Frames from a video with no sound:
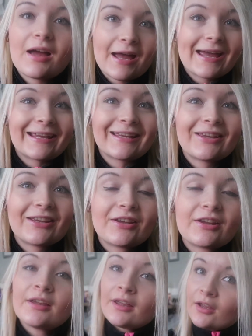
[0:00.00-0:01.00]
Hey,
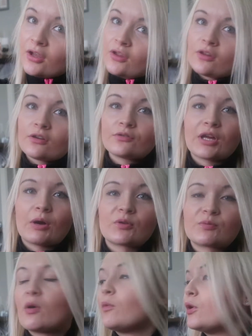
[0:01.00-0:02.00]
that
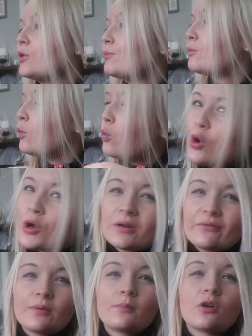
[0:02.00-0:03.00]
was probably one
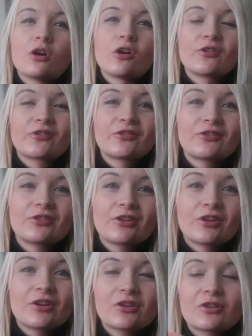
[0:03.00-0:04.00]
of the most
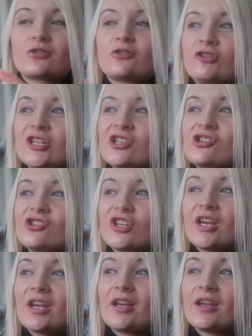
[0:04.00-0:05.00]

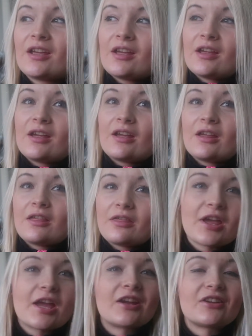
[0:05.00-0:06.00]
cringy
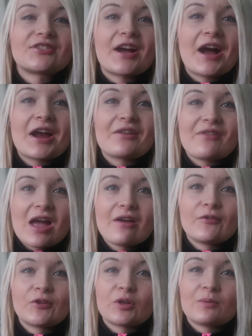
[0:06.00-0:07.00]
things I've
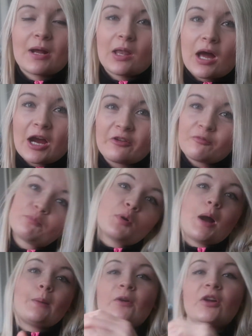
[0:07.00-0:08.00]
ever done in my life,
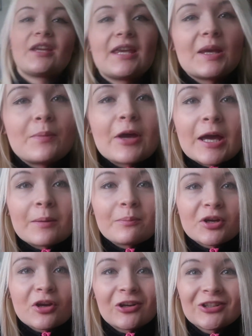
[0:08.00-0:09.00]
but I'm gonna keep it
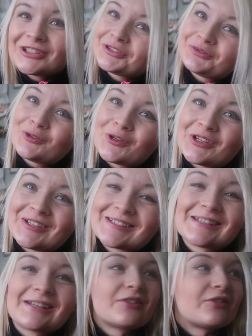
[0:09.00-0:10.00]
in because it's funny,
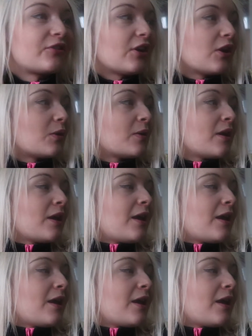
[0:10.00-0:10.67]
isn't it? So